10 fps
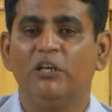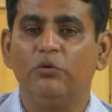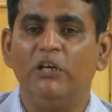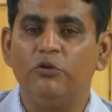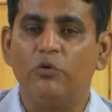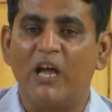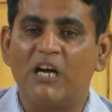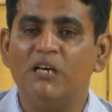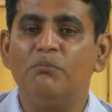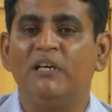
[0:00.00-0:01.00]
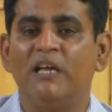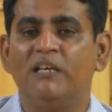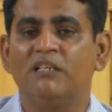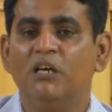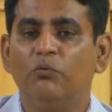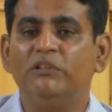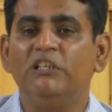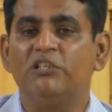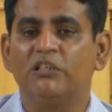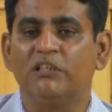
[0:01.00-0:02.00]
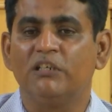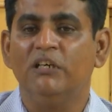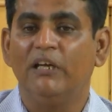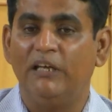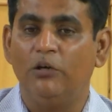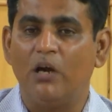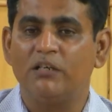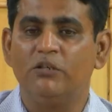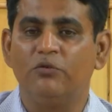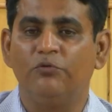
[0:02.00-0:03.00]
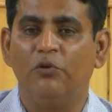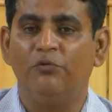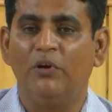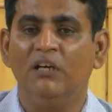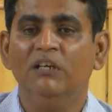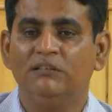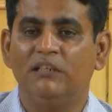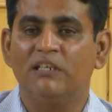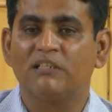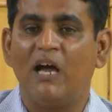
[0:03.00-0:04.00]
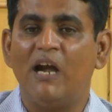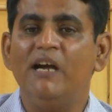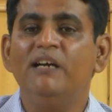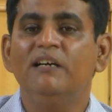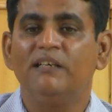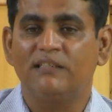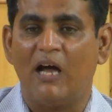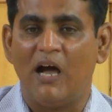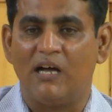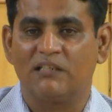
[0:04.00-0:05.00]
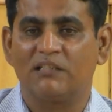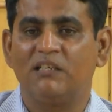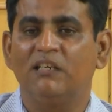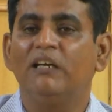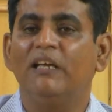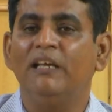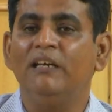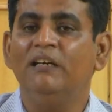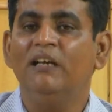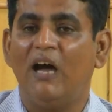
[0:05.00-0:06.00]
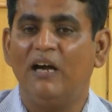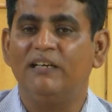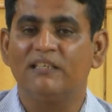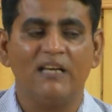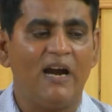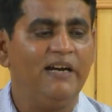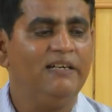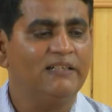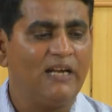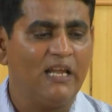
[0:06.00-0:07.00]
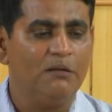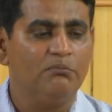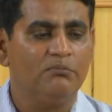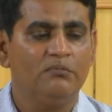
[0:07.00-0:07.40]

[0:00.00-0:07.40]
you need to accommodate with each other in order to fulfill the desired task in a desired time.